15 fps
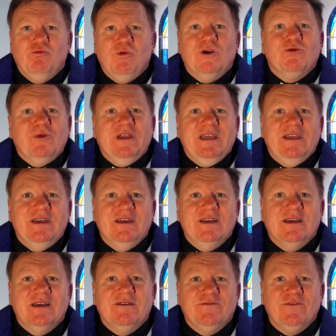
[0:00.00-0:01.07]
where we
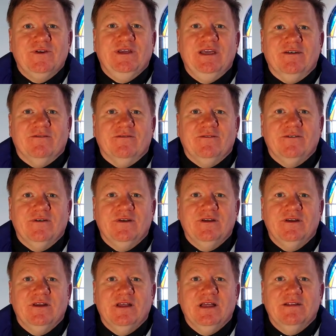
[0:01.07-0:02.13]
forgive
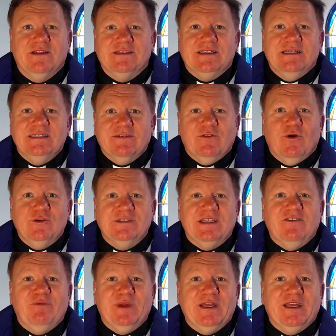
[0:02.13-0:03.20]
the sins of those
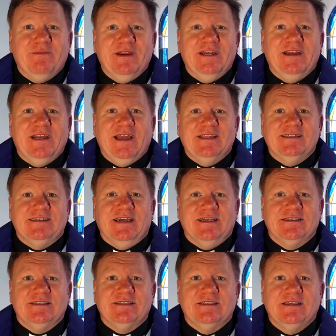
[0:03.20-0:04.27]
that have been committed against
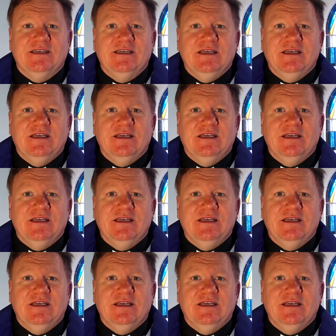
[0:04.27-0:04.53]
us.